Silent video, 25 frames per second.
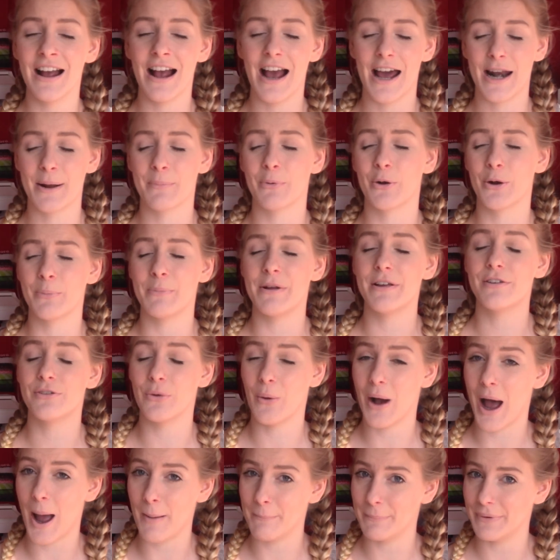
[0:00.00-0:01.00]
and I'm gonna be so
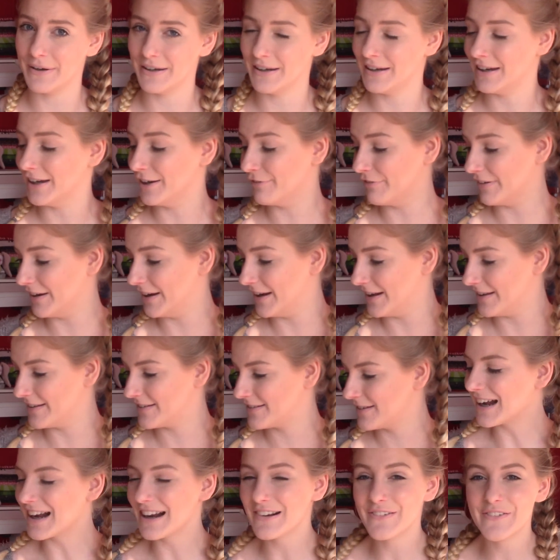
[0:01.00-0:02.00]
happy if it
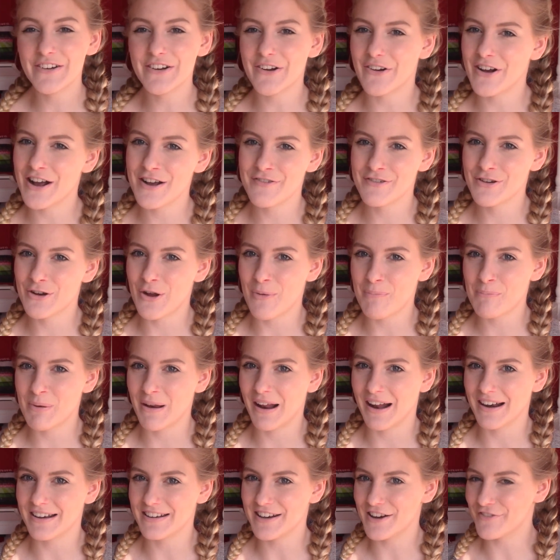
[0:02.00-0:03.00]
is. We don't have a lot
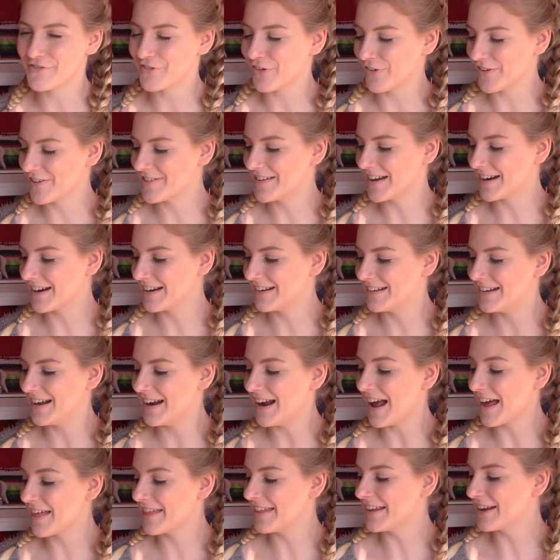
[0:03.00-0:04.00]
planned yet for the second day.
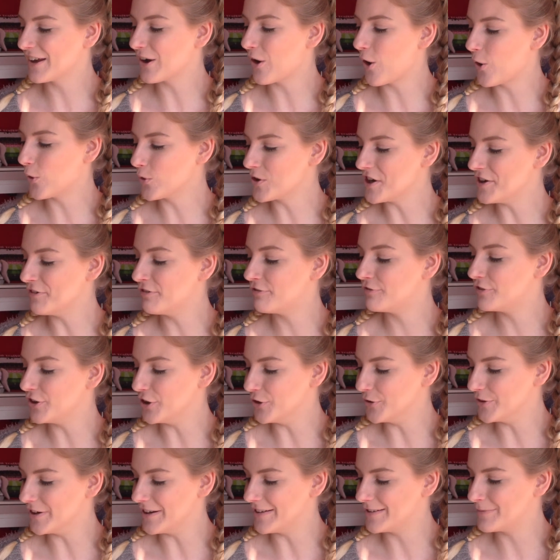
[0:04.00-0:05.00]
I think only
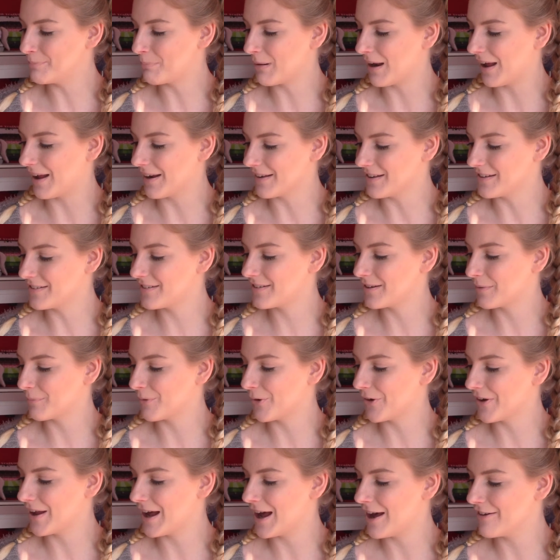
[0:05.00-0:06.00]
food is planned. I'm
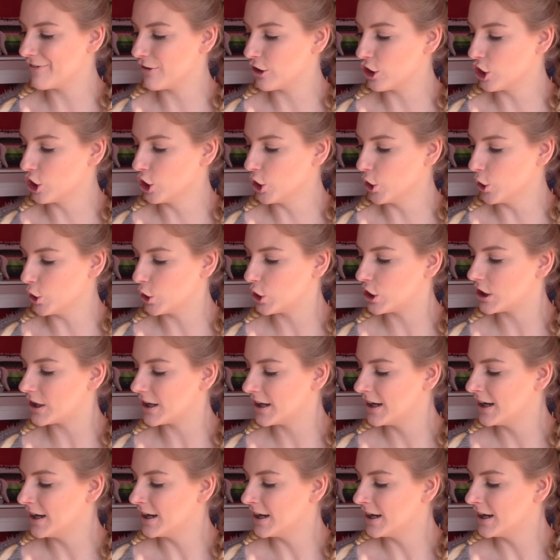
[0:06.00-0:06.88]
gonna have a look.